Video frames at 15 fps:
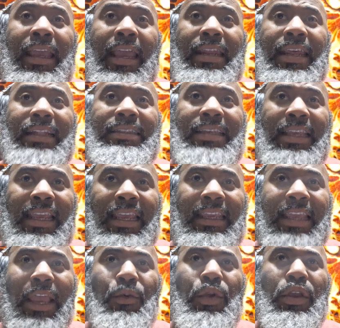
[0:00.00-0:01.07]
And at
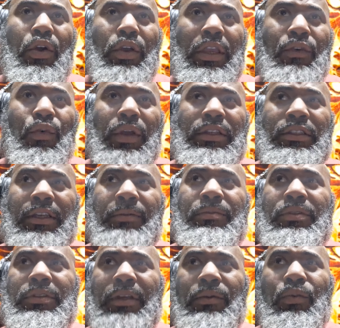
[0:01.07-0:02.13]
10K, we gonna give away
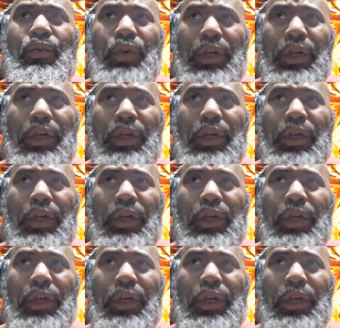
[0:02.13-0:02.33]
something, something